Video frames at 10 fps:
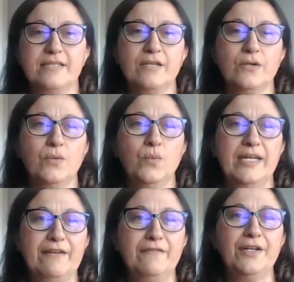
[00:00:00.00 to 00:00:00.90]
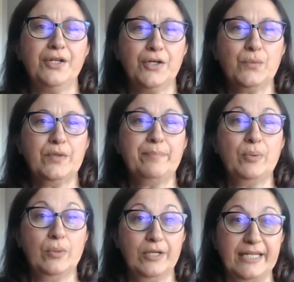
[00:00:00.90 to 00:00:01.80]
so whenever you're
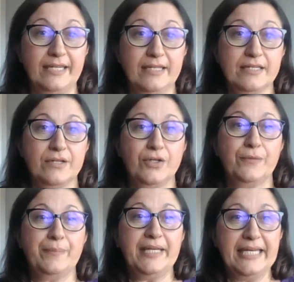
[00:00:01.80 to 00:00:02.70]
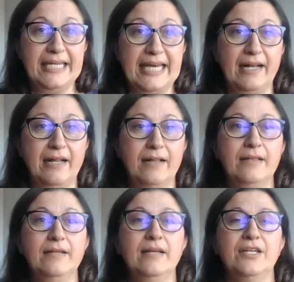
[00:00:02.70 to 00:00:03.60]
reporting, so your
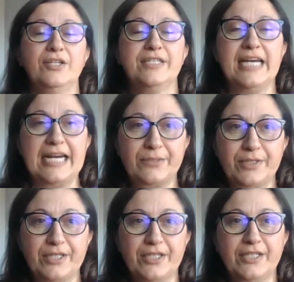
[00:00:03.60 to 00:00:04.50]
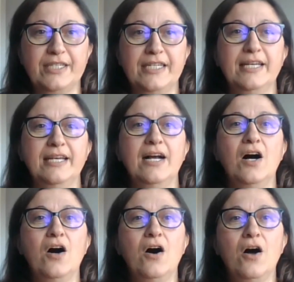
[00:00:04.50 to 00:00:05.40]
P&L, your tax return,
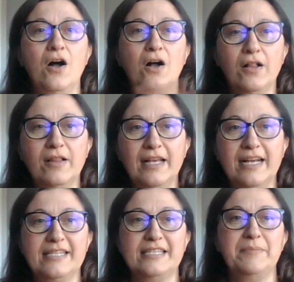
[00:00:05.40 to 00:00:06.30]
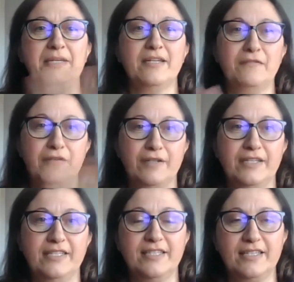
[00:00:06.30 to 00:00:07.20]
all has to be
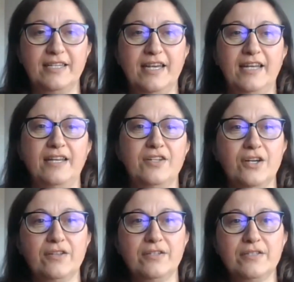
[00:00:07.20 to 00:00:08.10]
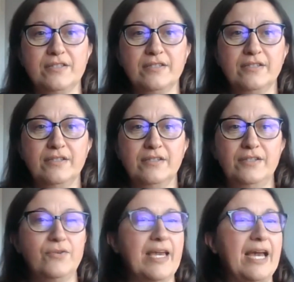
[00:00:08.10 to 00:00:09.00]
converted to Canadian dollars.
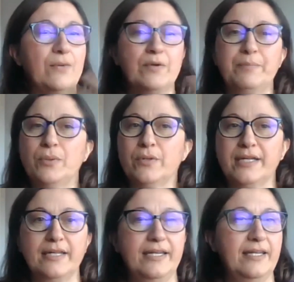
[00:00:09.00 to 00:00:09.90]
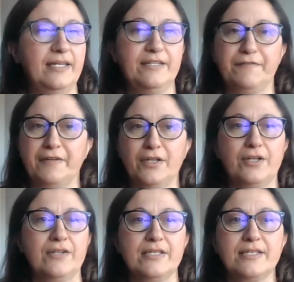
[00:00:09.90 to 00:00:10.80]
You can't report in a different
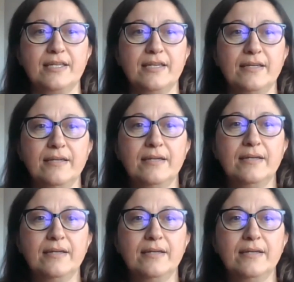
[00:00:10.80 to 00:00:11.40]
currency.